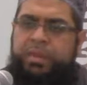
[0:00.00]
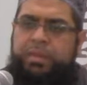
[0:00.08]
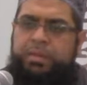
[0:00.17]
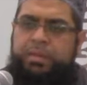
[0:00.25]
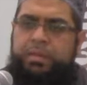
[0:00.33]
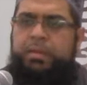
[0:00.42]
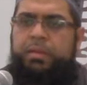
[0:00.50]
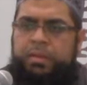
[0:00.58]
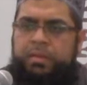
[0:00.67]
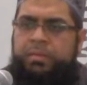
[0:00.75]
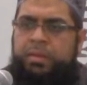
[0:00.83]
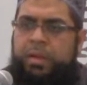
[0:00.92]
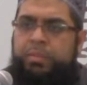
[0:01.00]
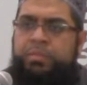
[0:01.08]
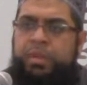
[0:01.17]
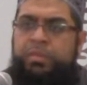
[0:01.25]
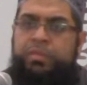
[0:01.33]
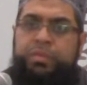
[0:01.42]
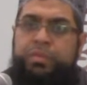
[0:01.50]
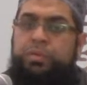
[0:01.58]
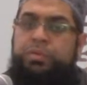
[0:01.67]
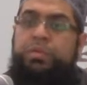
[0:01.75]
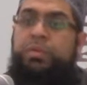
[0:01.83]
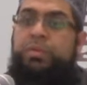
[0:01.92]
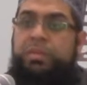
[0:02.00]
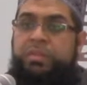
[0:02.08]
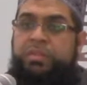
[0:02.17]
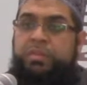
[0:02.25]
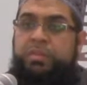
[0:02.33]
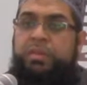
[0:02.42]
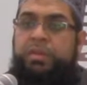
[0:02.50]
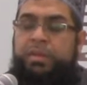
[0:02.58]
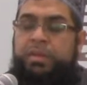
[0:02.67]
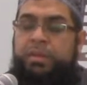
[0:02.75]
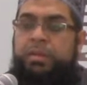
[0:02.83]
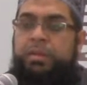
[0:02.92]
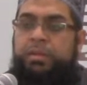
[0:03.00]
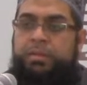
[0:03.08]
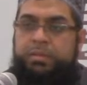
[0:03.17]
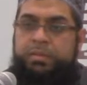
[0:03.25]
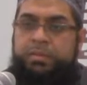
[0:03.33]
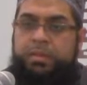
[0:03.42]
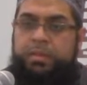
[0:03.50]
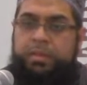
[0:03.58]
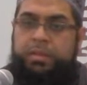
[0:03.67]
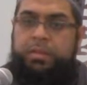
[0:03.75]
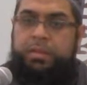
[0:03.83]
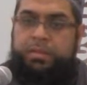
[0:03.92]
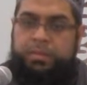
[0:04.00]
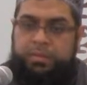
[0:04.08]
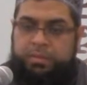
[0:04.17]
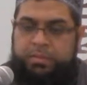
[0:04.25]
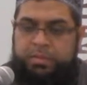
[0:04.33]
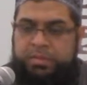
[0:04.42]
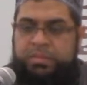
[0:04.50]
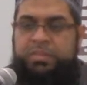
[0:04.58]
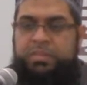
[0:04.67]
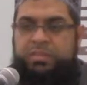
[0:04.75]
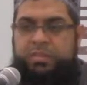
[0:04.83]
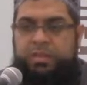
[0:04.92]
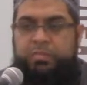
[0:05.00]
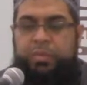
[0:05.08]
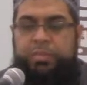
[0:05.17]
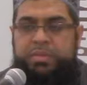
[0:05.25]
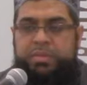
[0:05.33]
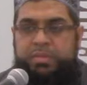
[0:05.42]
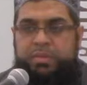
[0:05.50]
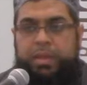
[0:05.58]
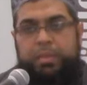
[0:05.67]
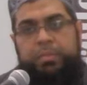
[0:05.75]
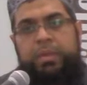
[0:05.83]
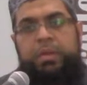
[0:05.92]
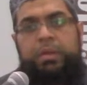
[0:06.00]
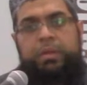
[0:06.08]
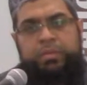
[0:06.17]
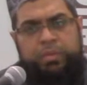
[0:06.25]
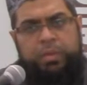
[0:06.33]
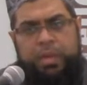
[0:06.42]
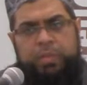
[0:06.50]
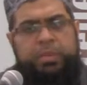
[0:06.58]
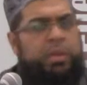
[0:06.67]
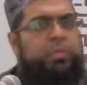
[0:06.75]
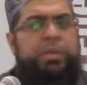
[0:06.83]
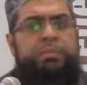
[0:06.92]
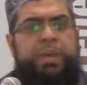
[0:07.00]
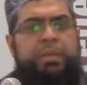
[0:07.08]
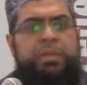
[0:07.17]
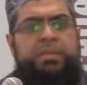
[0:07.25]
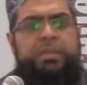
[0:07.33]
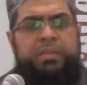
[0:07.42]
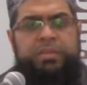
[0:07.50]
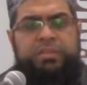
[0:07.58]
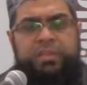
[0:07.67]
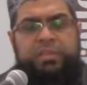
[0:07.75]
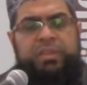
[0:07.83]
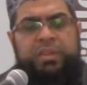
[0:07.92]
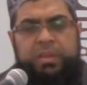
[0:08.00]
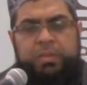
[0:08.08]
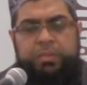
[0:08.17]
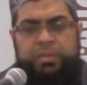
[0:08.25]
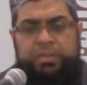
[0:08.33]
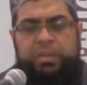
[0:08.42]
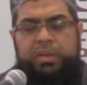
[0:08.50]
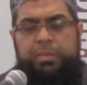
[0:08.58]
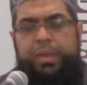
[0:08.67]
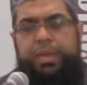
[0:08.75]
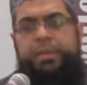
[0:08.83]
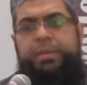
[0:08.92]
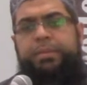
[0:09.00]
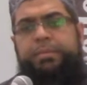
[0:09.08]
done is alhamdulillah, you thought goodness regarding the the deceased at that moment in time. So alhamdulillah, we buried the deceased in that particular manner.